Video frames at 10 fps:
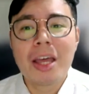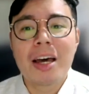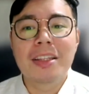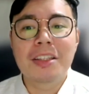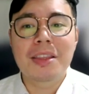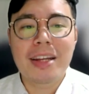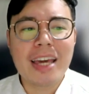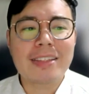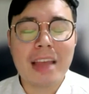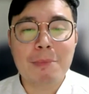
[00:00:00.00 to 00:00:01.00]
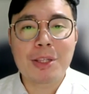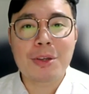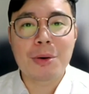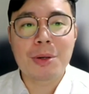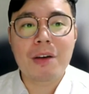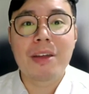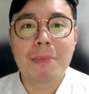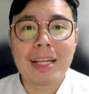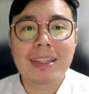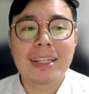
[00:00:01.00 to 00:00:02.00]
Until the next episode of the
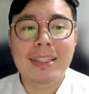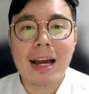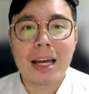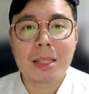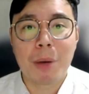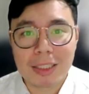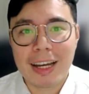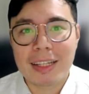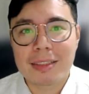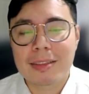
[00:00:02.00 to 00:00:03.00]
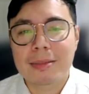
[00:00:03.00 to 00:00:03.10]
Bantay Dagat podcast.